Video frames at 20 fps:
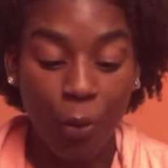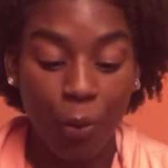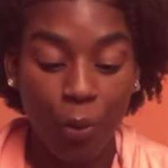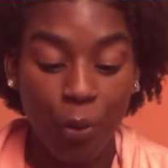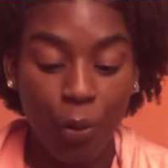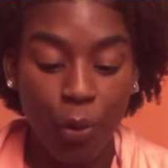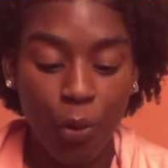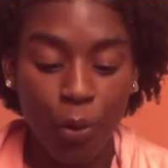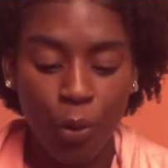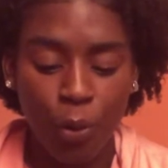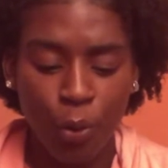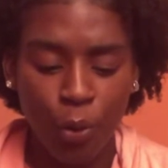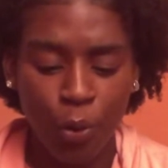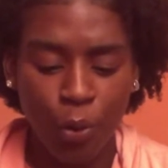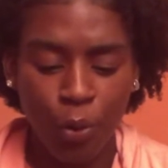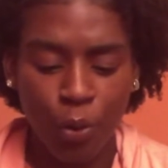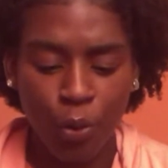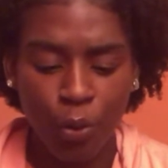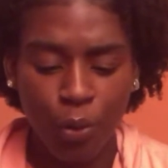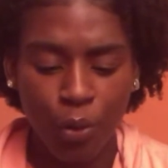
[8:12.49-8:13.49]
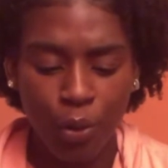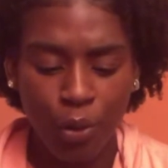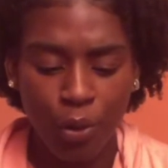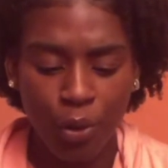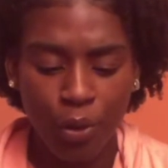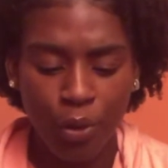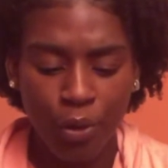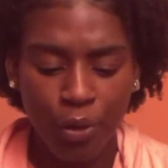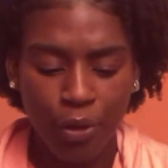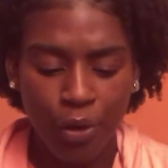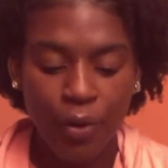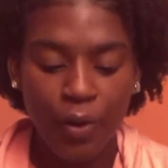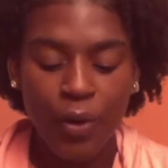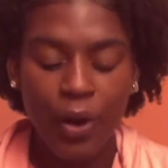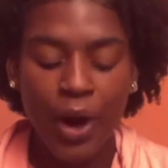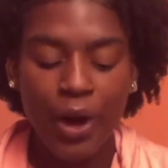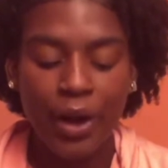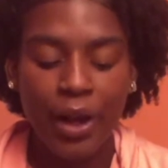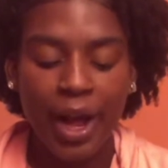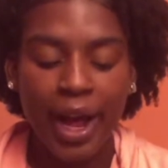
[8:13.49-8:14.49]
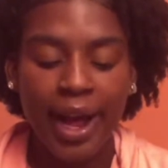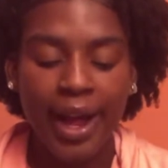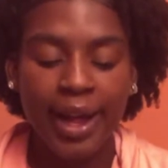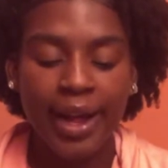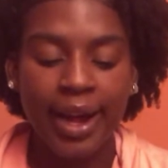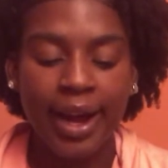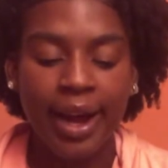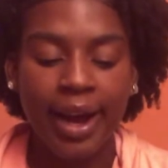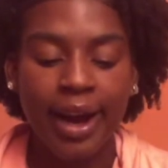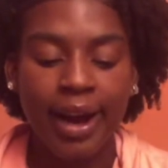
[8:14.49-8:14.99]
ooh. Okay,